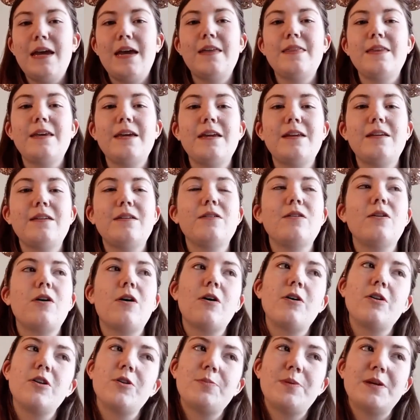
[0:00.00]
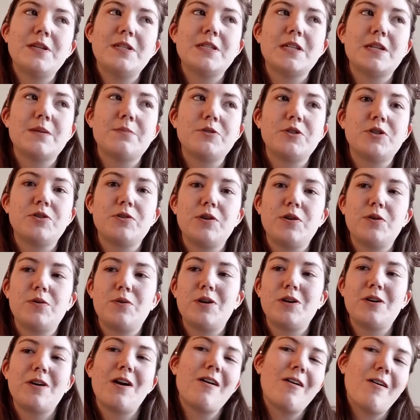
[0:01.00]
then all the pins that I'm showing you
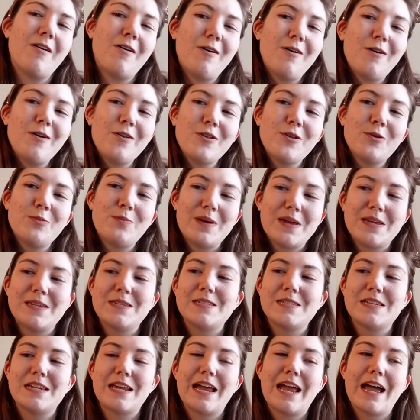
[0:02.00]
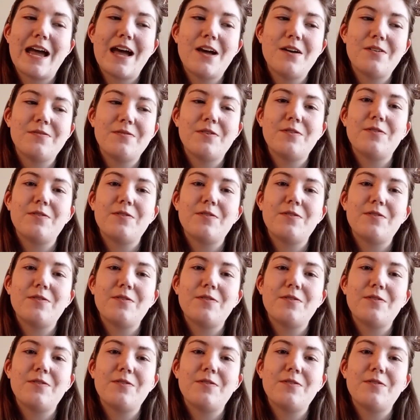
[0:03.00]
are not all the pins that I have.